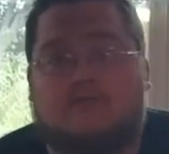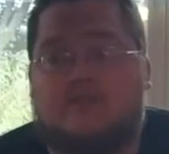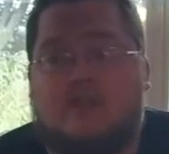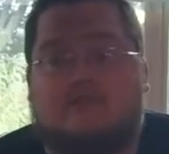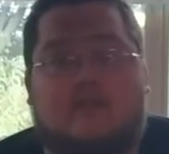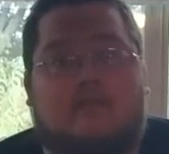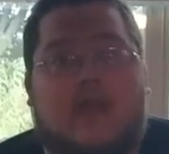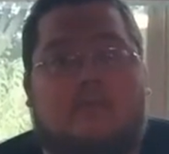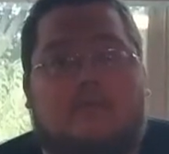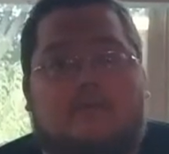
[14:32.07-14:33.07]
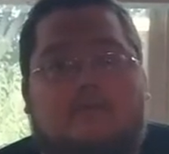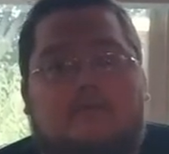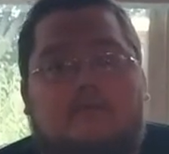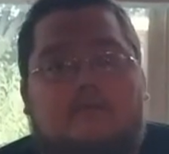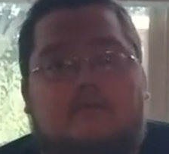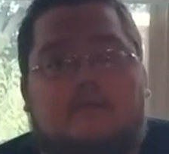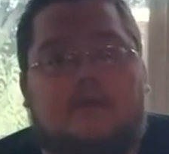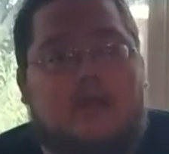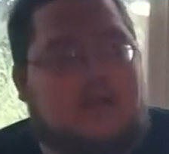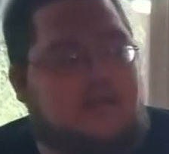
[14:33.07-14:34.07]
and that none of it ever happened.
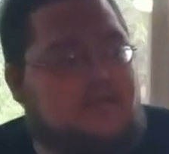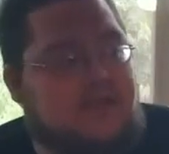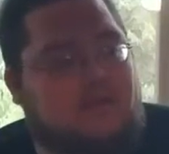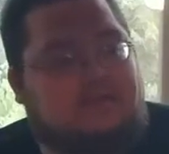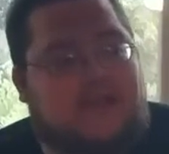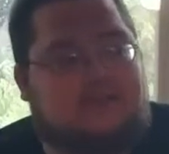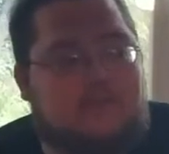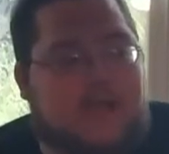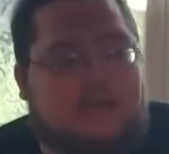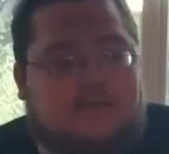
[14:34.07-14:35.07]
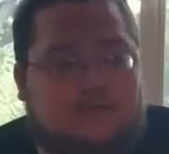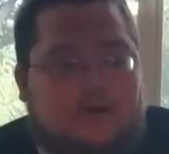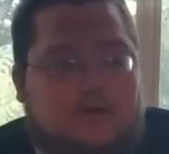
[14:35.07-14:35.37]
And that Thanos has no backstory.